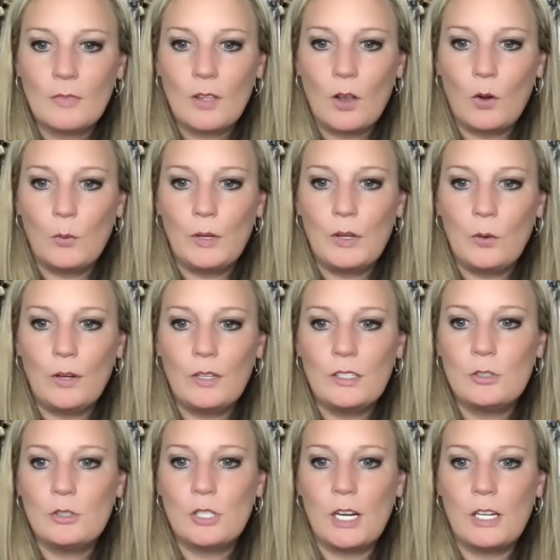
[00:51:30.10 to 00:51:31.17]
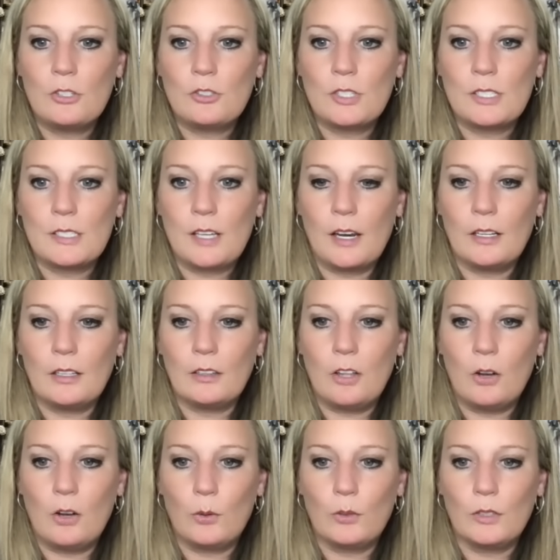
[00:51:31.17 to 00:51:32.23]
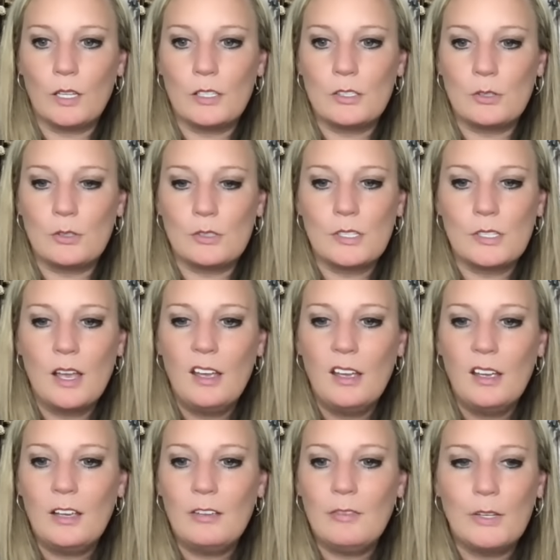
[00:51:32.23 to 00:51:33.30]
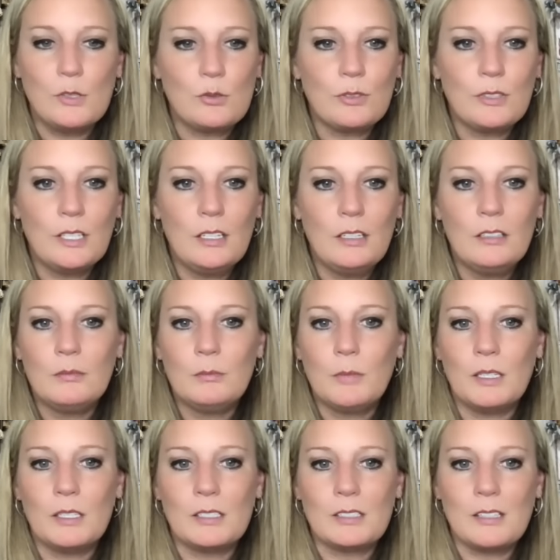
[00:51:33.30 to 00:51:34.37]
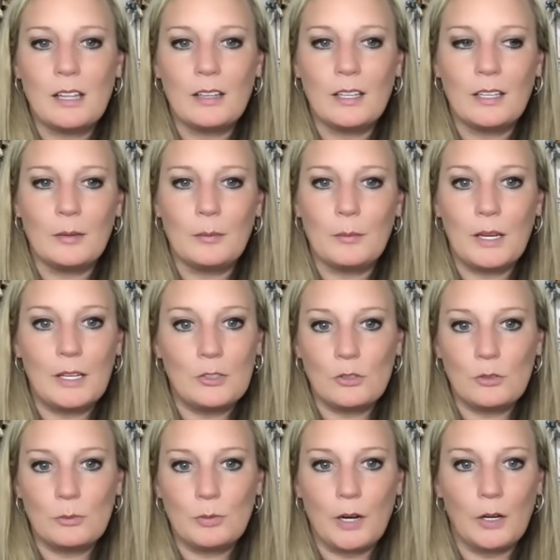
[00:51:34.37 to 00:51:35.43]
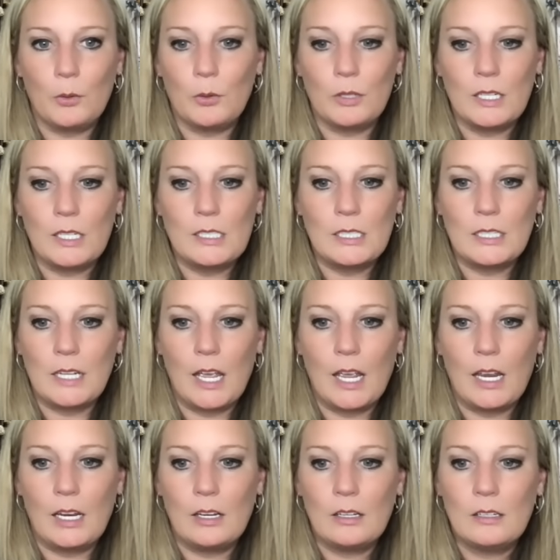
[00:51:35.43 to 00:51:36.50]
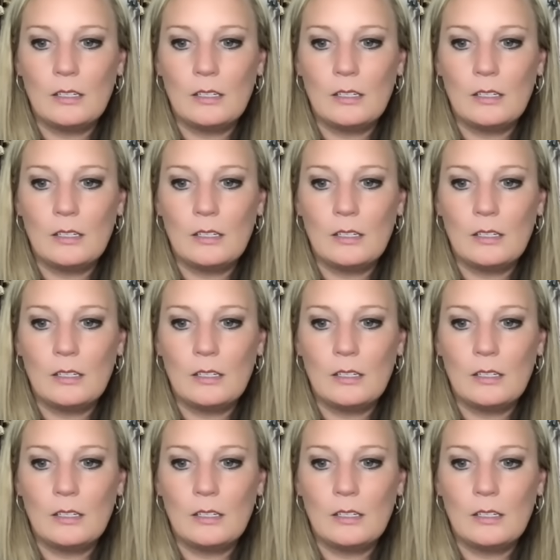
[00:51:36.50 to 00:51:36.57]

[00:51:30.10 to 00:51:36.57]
Are we going to change the sign at Longhorn Lester's? Eventually, but it's not like a major priority today.